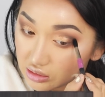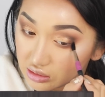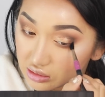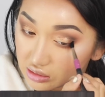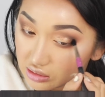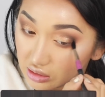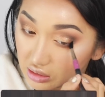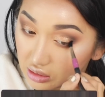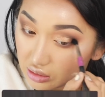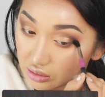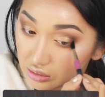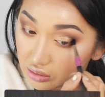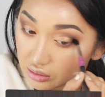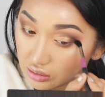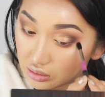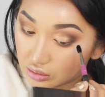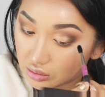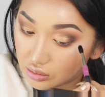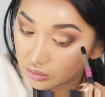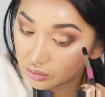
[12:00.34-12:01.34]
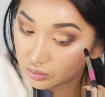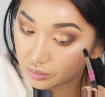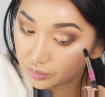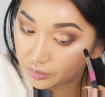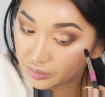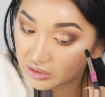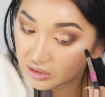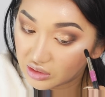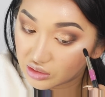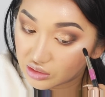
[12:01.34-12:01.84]
So, oh
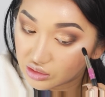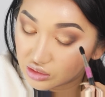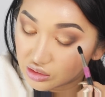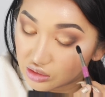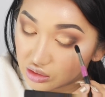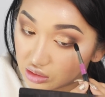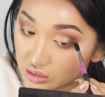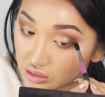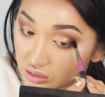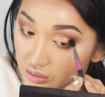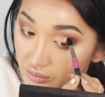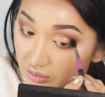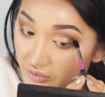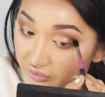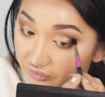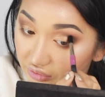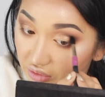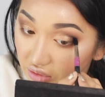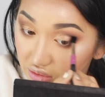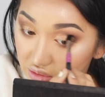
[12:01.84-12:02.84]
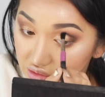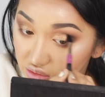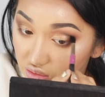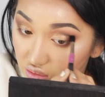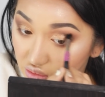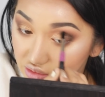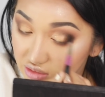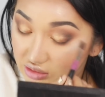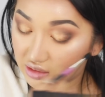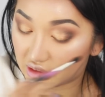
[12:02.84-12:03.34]
bitch, my phone is
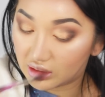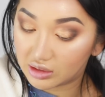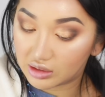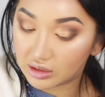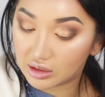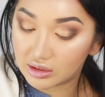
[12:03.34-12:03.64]
not on silent,